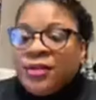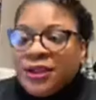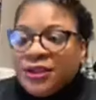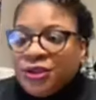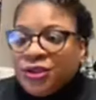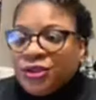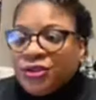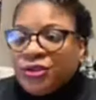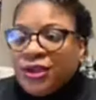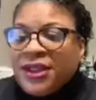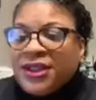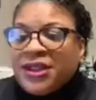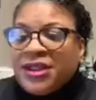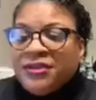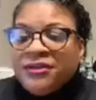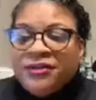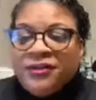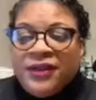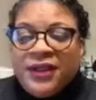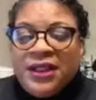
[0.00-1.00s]

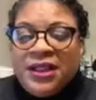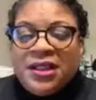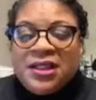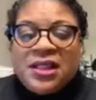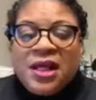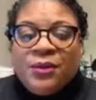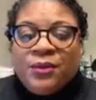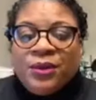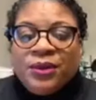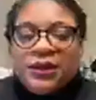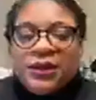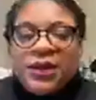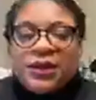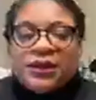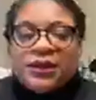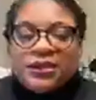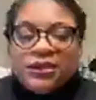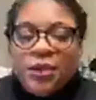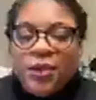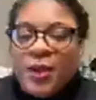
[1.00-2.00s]
registration fees. I will
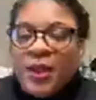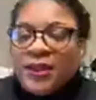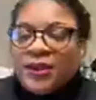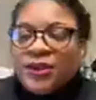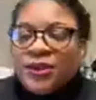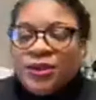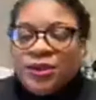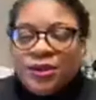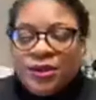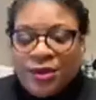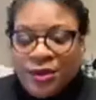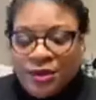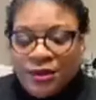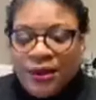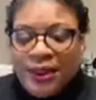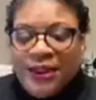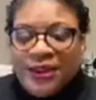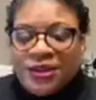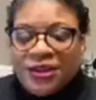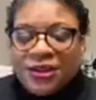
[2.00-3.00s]
not squander your
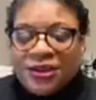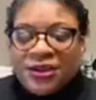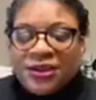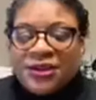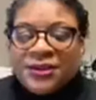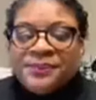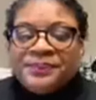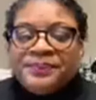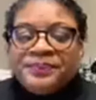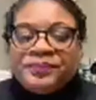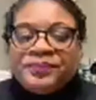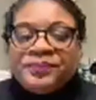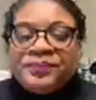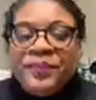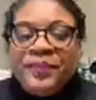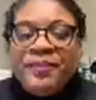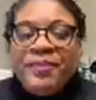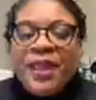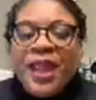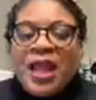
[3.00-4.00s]
donations.
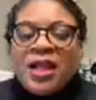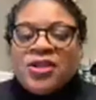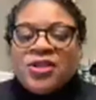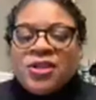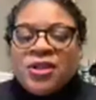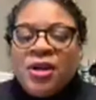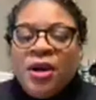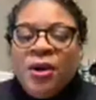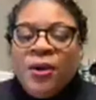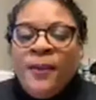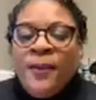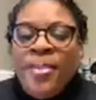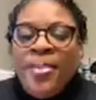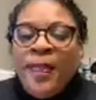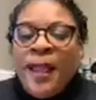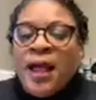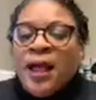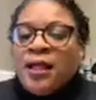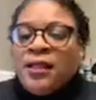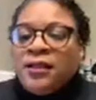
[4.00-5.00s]
So,
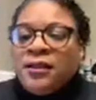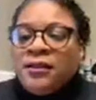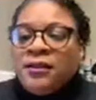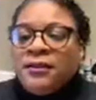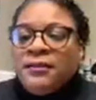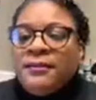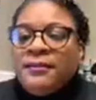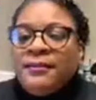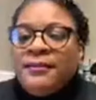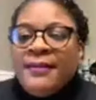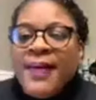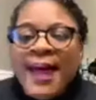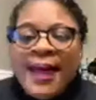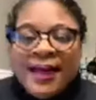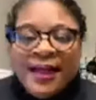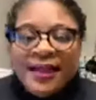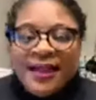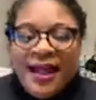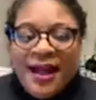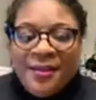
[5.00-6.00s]
a little
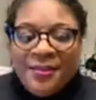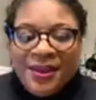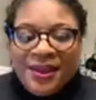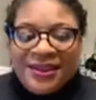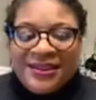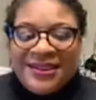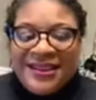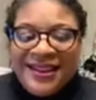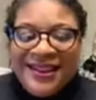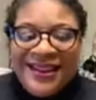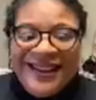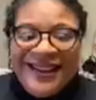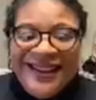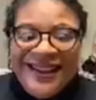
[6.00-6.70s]
macanomics.